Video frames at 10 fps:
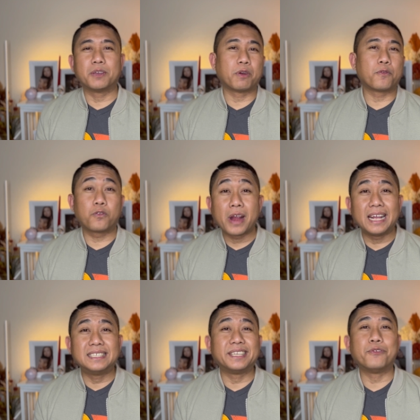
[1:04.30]
of our
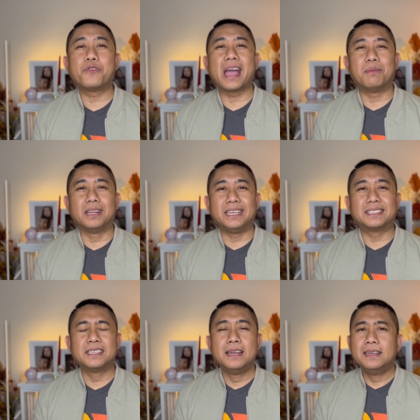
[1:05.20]
friends and
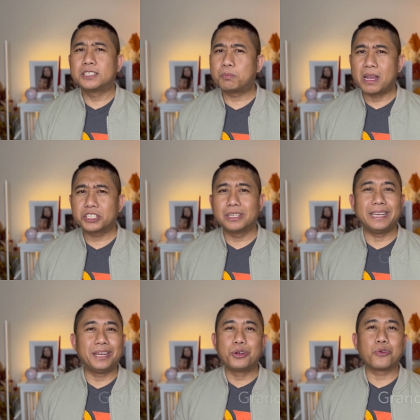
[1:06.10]
families,
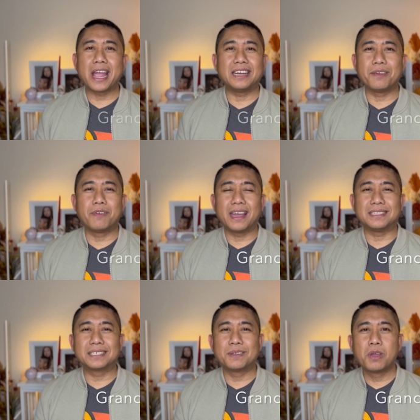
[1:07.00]
especially in grand
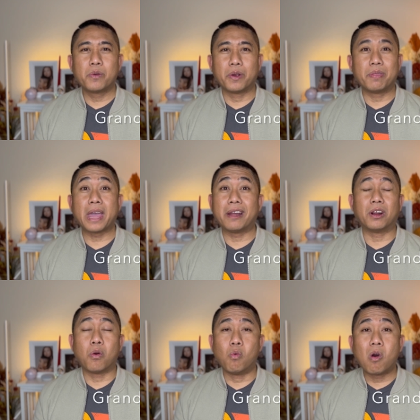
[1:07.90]
events wherein they
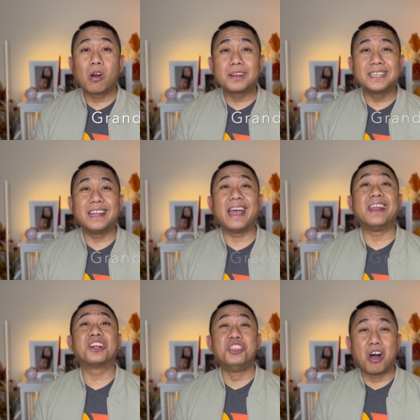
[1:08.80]
are awarded and
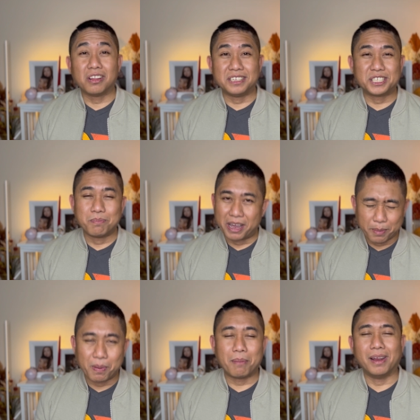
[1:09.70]
acknowledged by the
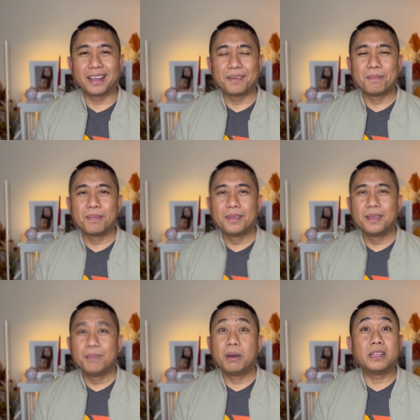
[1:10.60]
public.
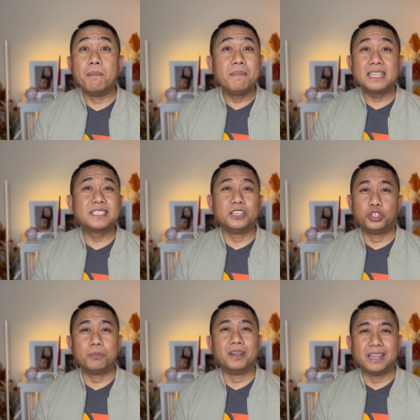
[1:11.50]
But amidst the
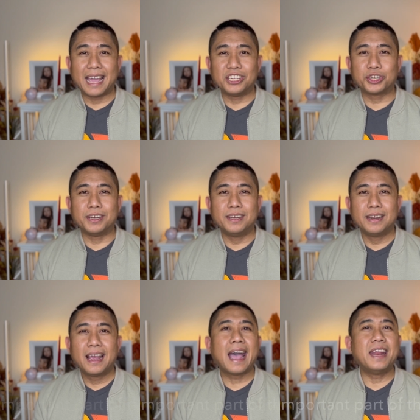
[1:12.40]
jubilation,
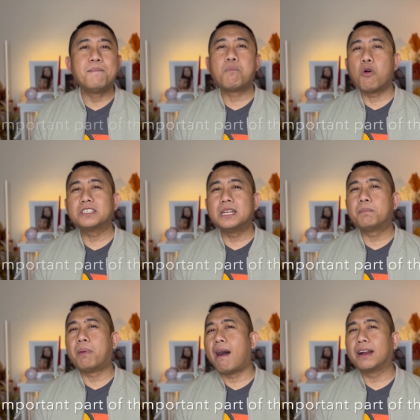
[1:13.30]
an
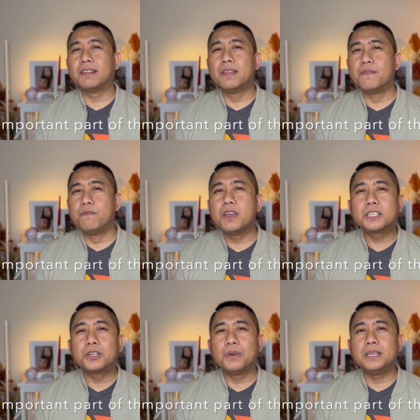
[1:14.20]
important part of the
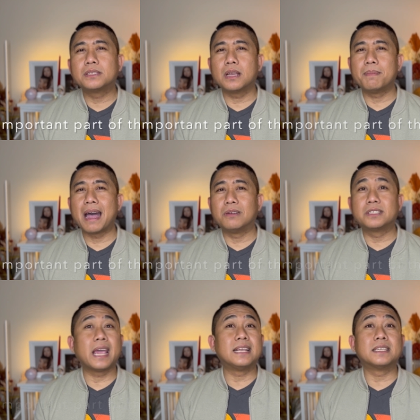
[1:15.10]
victory somehow
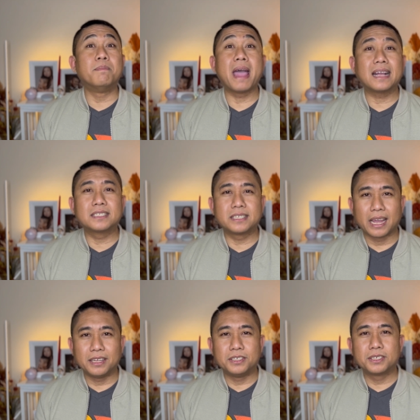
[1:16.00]
takes a
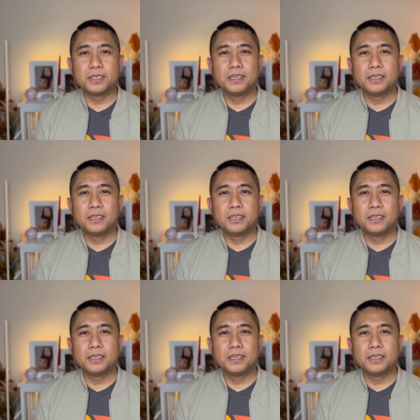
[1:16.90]
backstage.